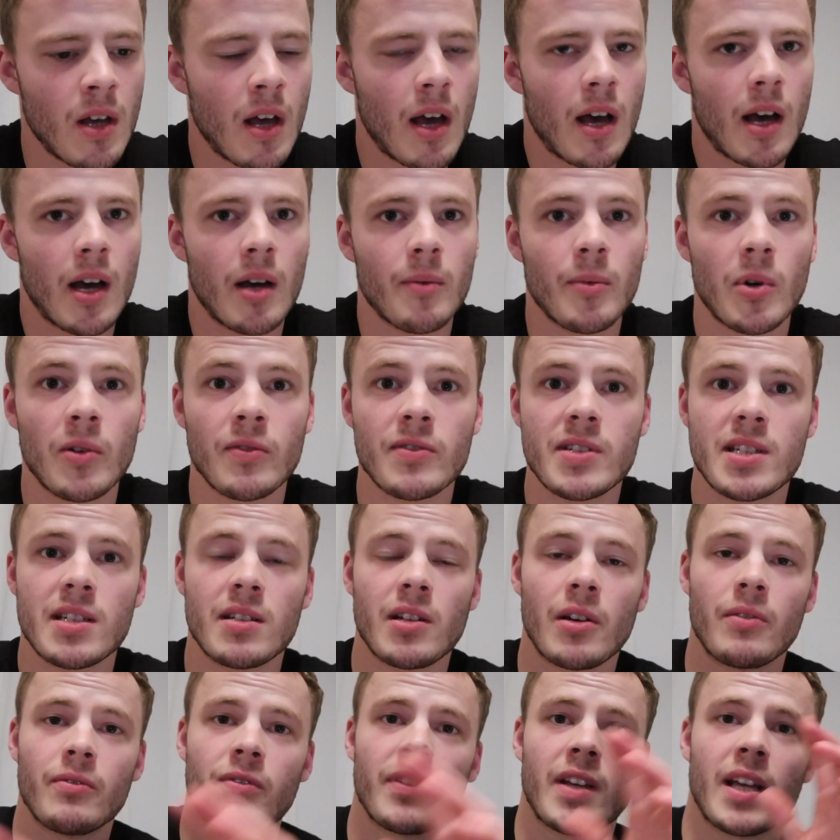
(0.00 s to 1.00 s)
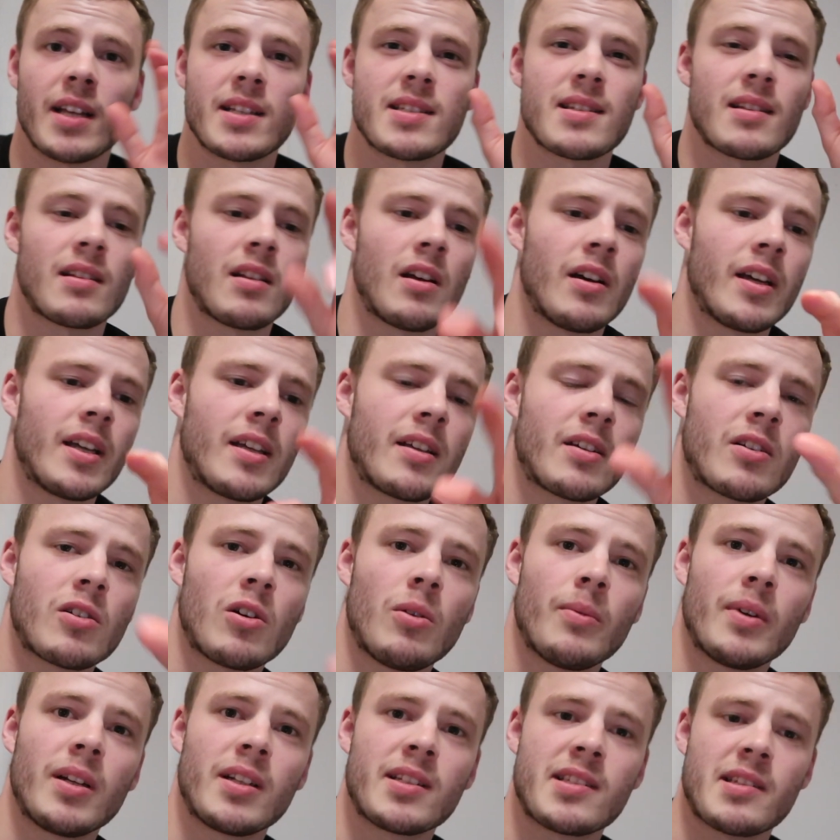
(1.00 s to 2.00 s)
Obviously, don't forget to like,
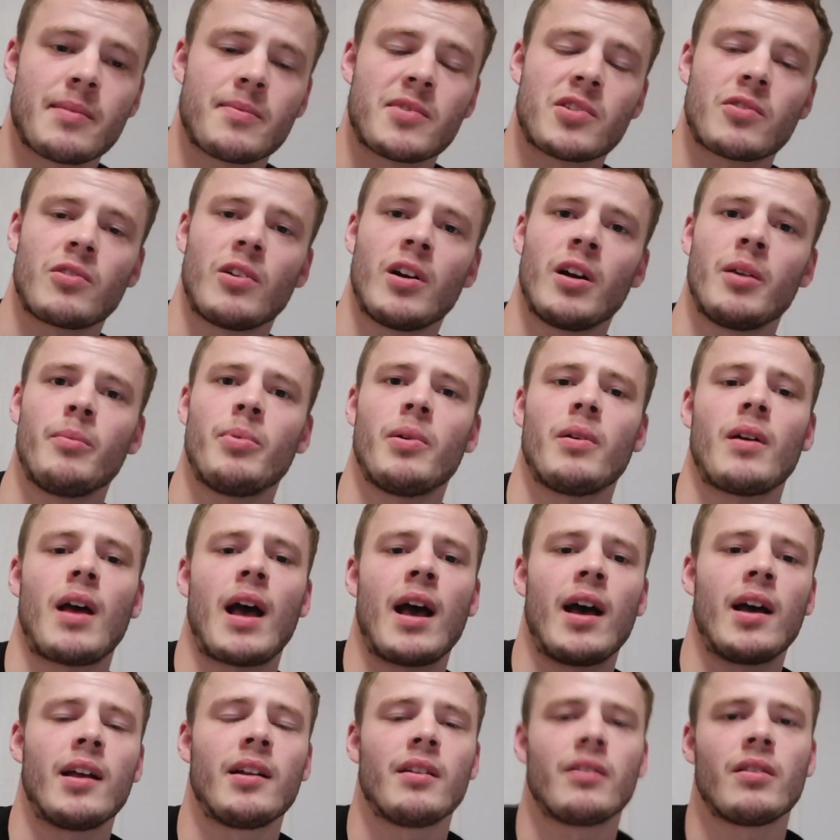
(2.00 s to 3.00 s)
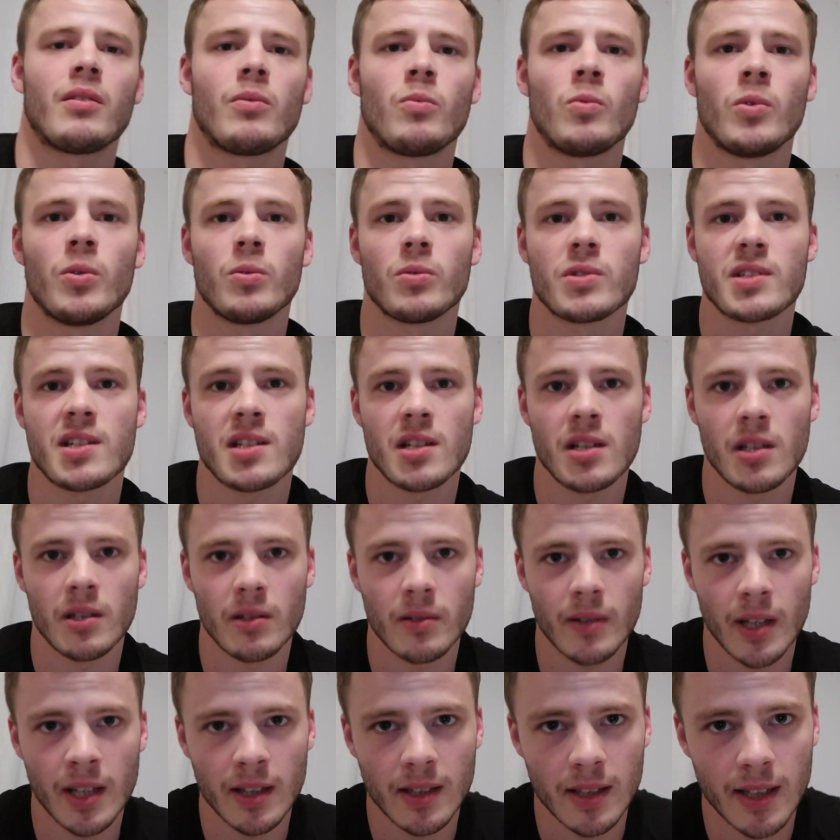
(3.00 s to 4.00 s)
comment and subscribe, and we will see
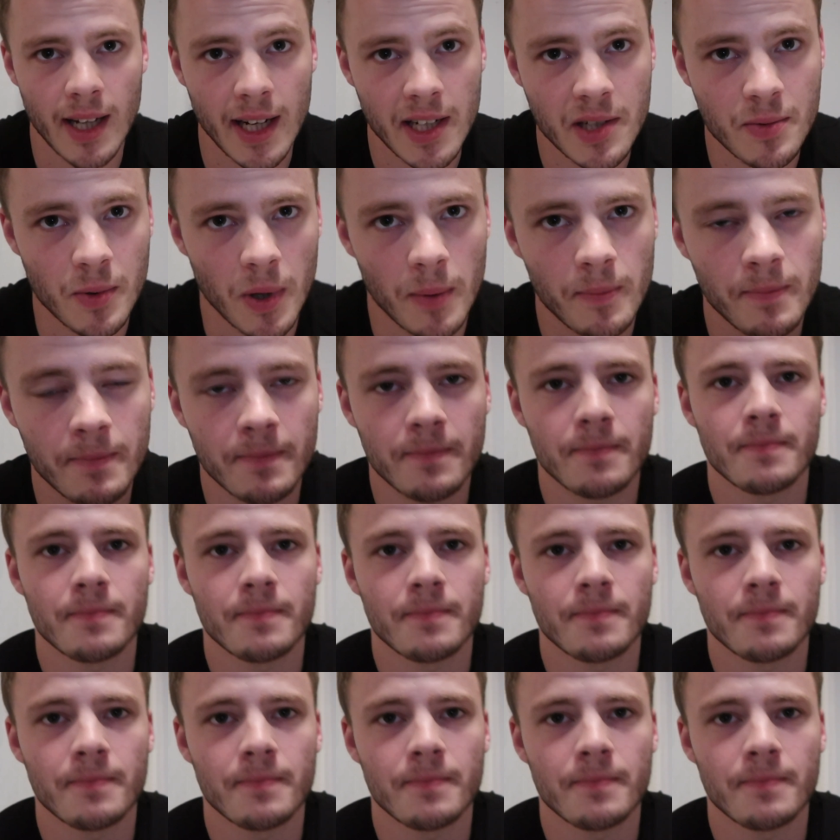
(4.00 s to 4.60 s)
you in the next one.